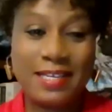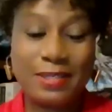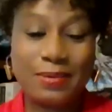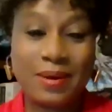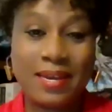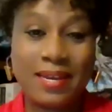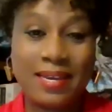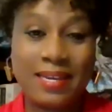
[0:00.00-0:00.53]
you for
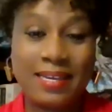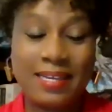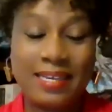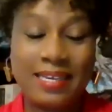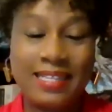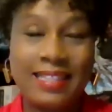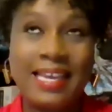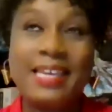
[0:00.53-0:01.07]
that,
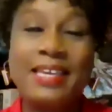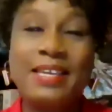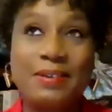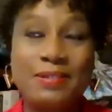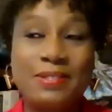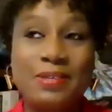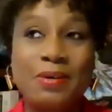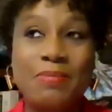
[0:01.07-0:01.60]
Dwight.
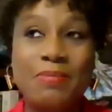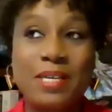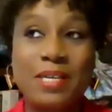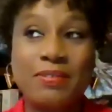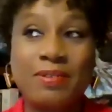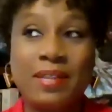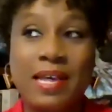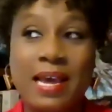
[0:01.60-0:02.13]
Thank you so
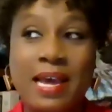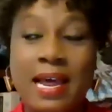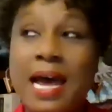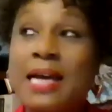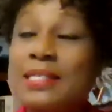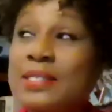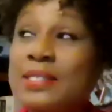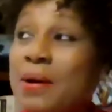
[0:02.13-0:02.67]
much for
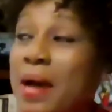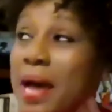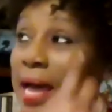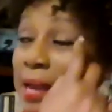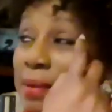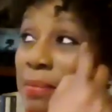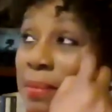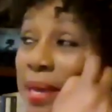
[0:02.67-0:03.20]
that.
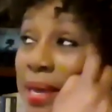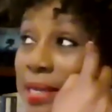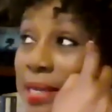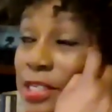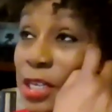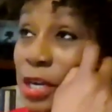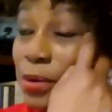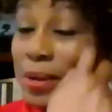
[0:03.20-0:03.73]
So I
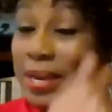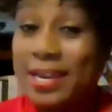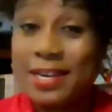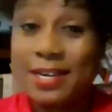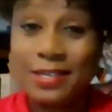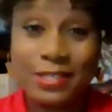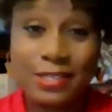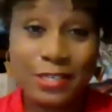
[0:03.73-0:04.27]
met Joe
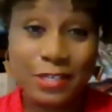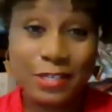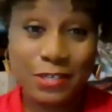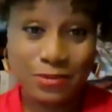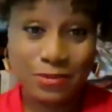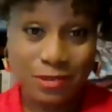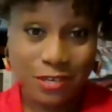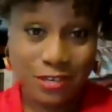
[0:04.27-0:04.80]

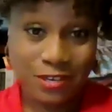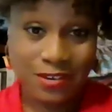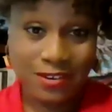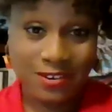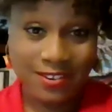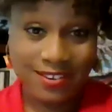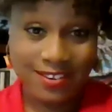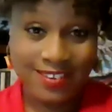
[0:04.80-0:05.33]
Anderson
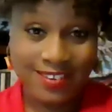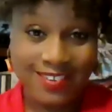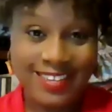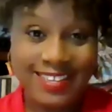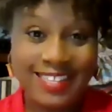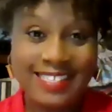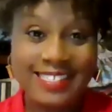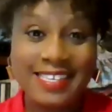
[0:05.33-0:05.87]
Jr.
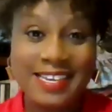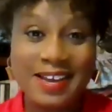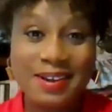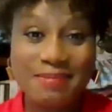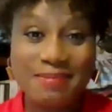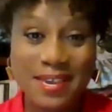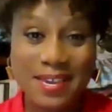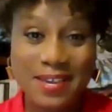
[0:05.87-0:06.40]
It's a
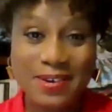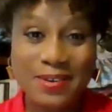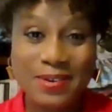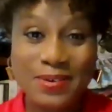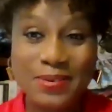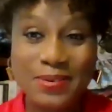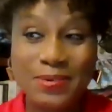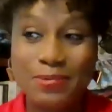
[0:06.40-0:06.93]
young
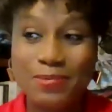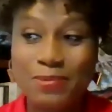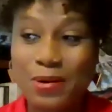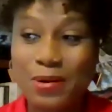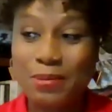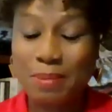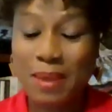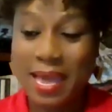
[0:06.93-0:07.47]
man who
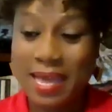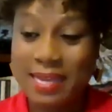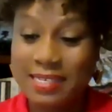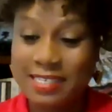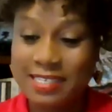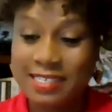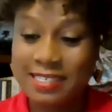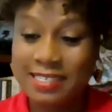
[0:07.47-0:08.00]
wrote
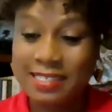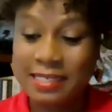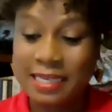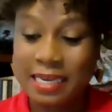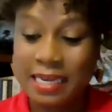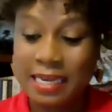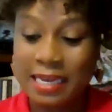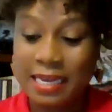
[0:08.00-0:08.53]

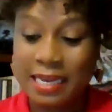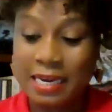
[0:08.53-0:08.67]
Patches